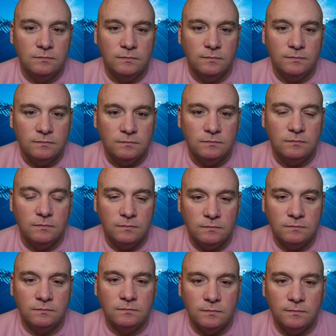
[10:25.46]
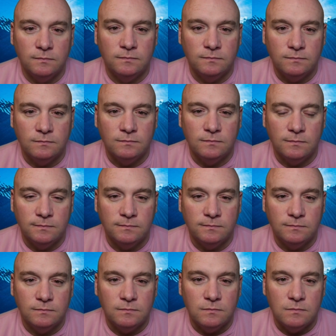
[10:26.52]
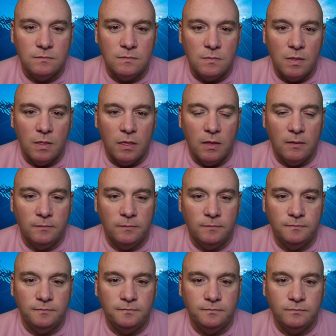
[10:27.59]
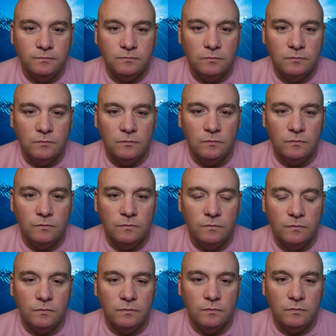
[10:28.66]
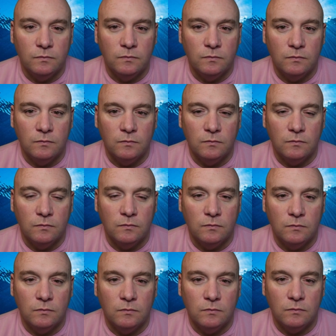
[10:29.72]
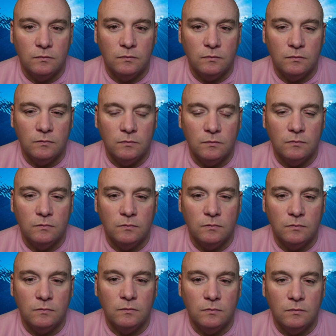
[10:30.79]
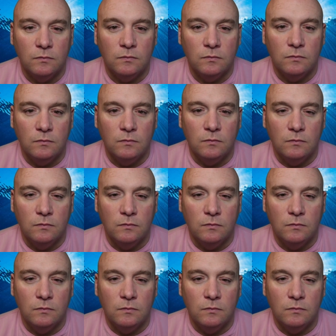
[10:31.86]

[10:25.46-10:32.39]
[no speech]